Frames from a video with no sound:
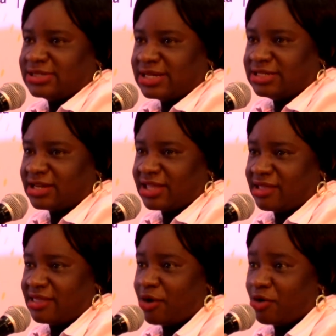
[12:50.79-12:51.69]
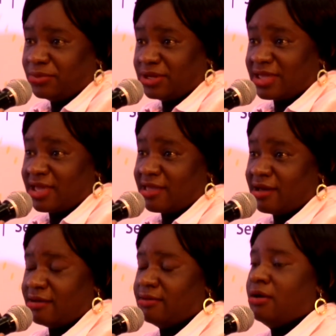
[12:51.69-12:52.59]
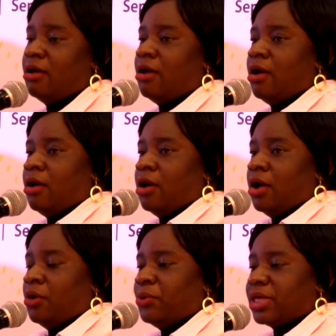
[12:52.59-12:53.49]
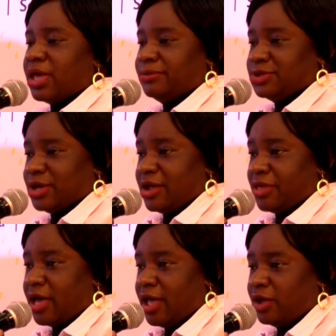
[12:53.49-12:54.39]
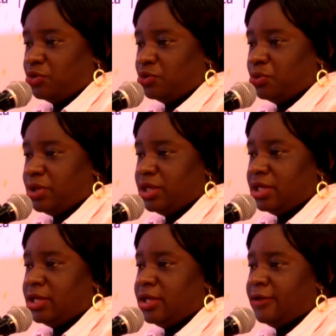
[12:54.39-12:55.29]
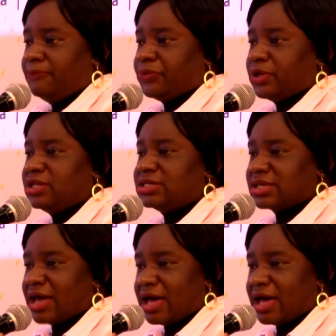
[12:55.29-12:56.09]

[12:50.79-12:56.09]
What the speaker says: And then there is the Huduma centers, which are the citizens' interactive